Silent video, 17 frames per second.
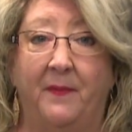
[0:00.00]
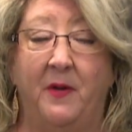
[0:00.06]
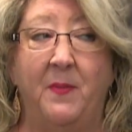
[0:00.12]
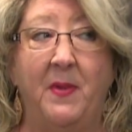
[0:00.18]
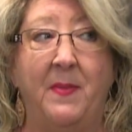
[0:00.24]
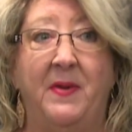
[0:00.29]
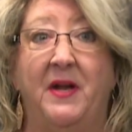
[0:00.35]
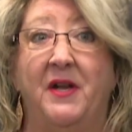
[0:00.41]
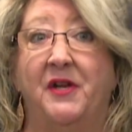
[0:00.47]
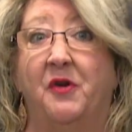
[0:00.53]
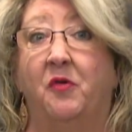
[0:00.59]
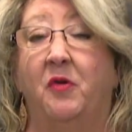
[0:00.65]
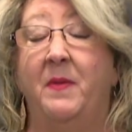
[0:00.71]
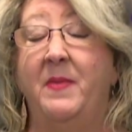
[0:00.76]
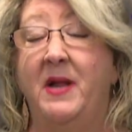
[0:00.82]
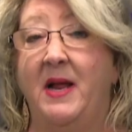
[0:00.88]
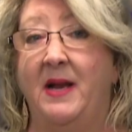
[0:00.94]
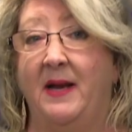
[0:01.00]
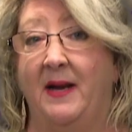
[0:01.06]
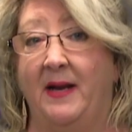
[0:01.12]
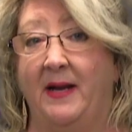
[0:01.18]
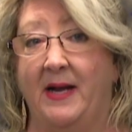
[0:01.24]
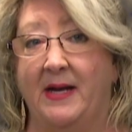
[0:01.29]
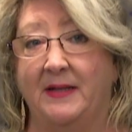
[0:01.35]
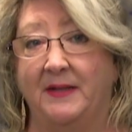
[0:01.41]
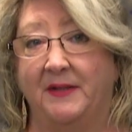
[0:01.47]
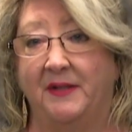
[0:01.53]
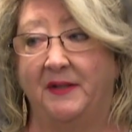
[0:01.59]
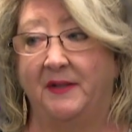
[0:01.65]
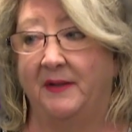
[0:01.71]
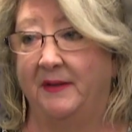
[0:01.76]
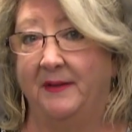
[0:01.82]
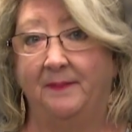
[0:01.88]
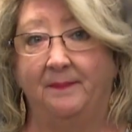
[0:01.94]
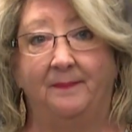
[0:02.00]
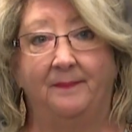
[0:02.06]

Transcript: You may be discriminated against.